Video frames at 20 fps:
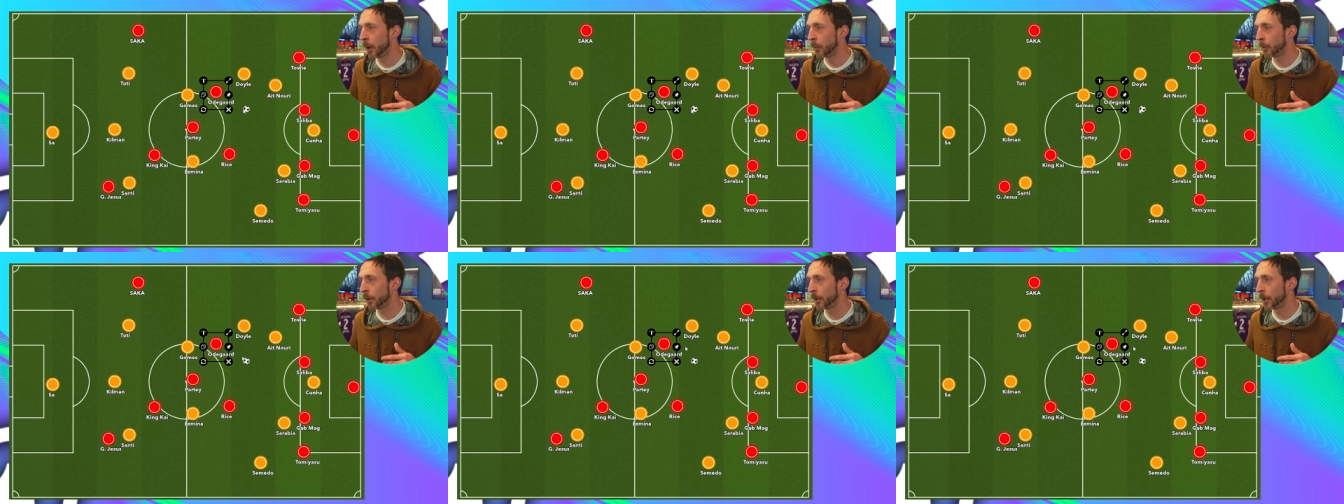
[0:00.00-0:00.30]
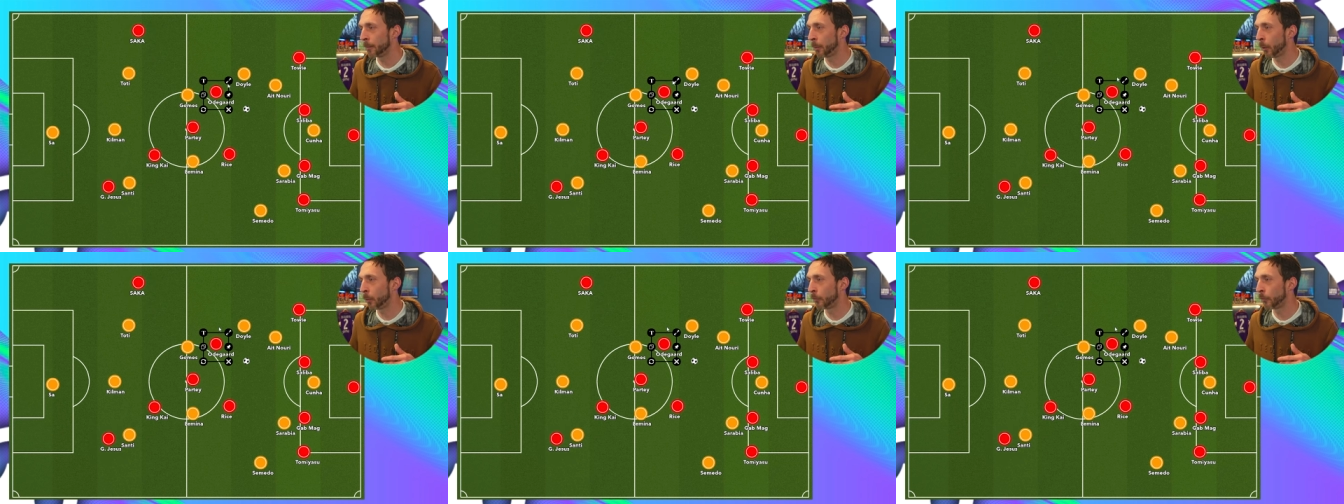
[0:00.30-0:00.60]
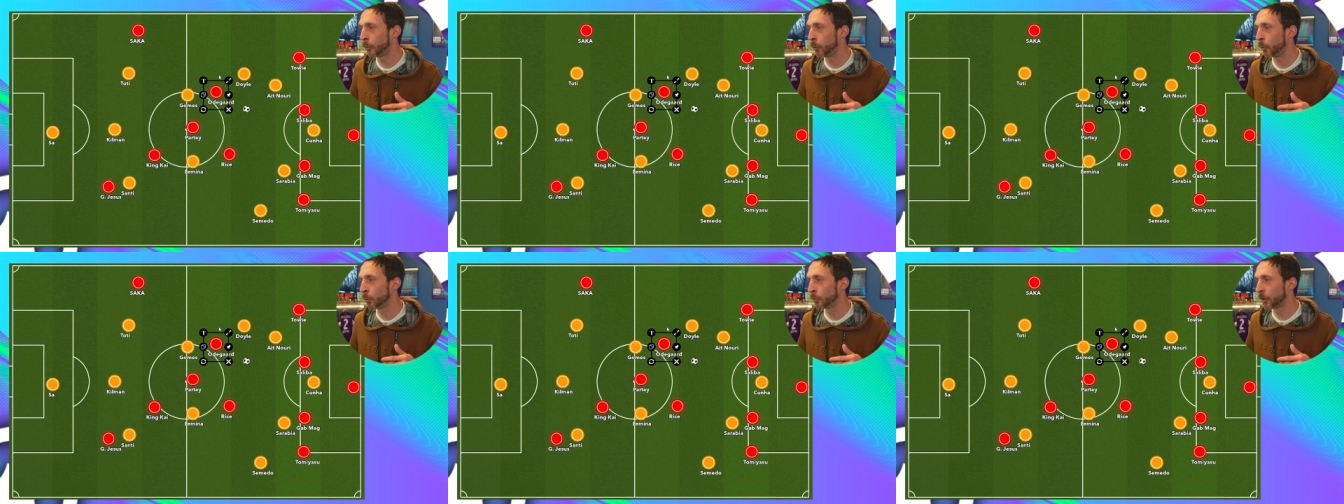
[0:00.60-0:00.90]
play the ball
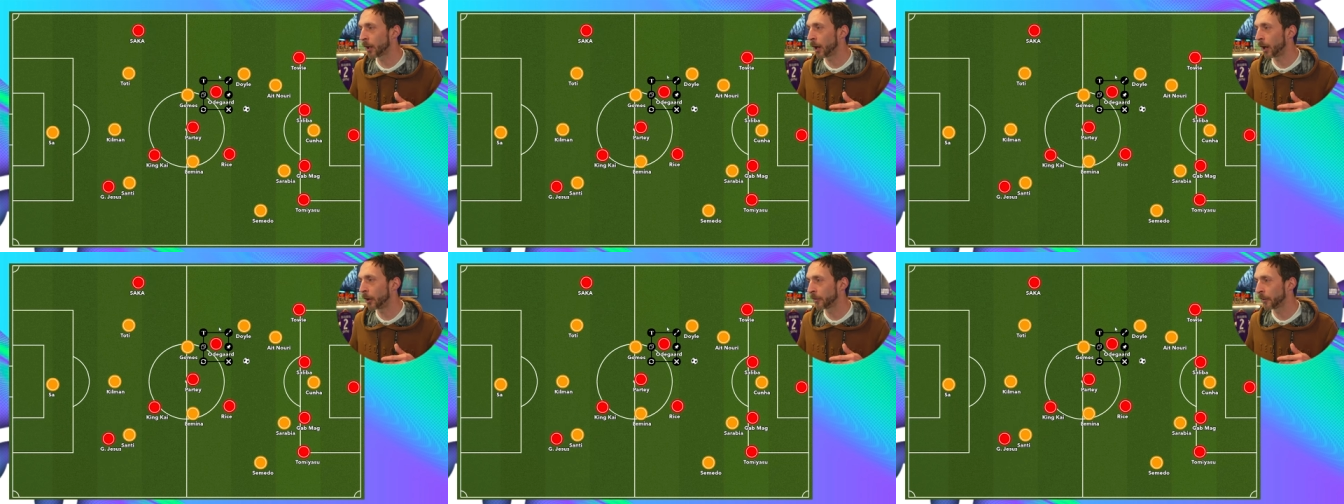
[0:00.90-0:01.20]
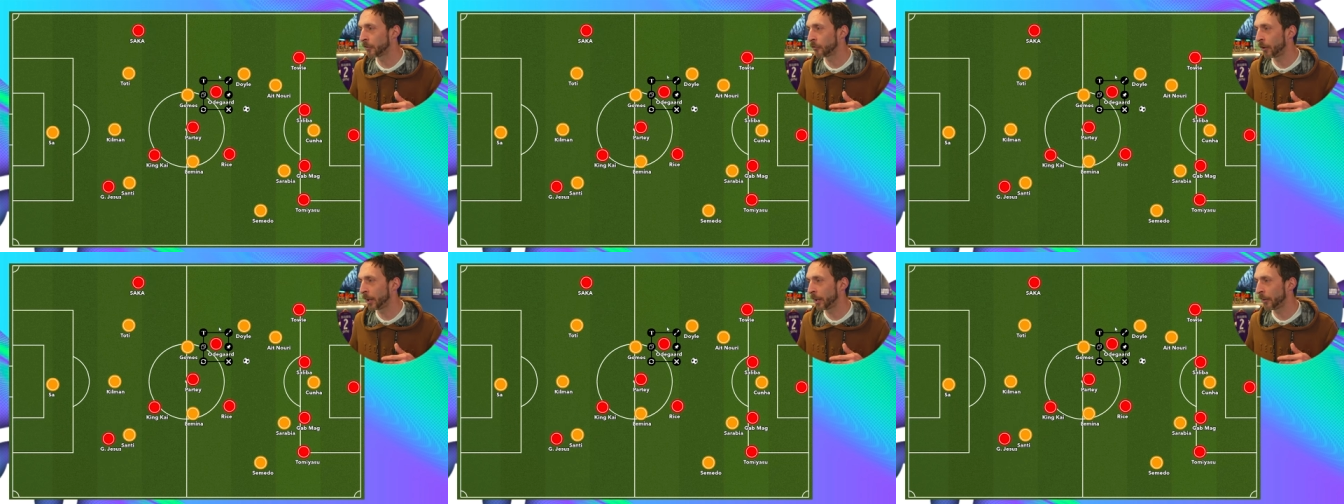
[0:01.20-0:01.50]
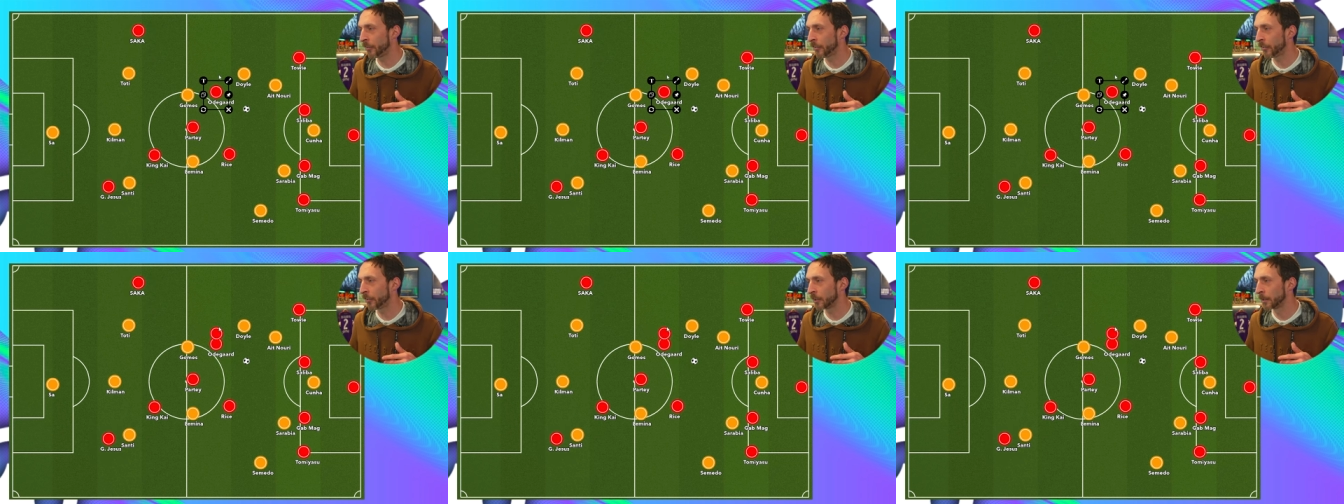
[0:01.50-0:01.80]
through Odegaard and
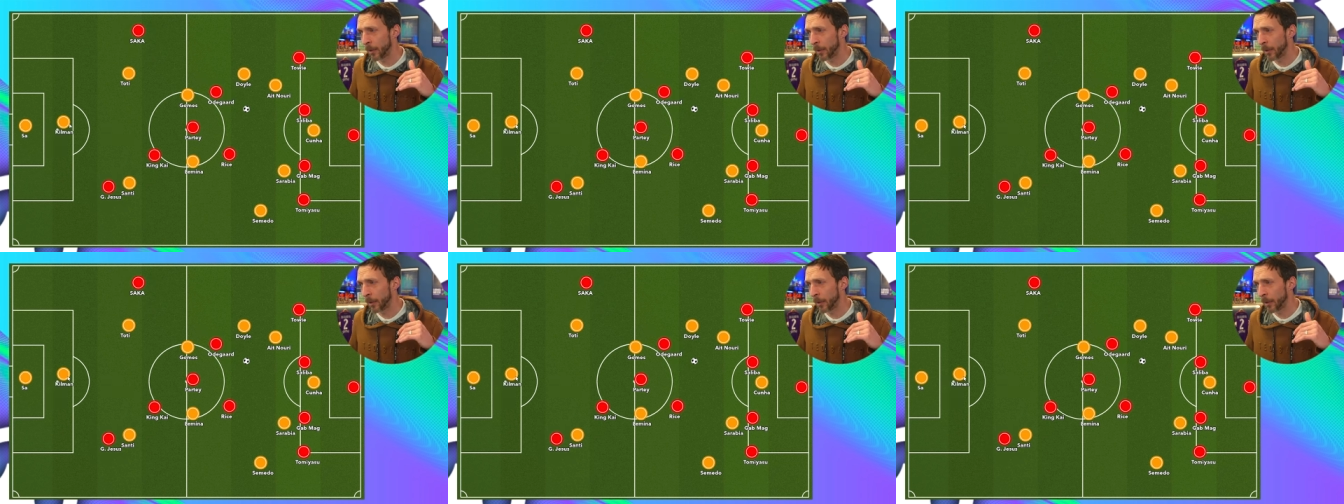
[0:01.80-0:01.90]
Rice.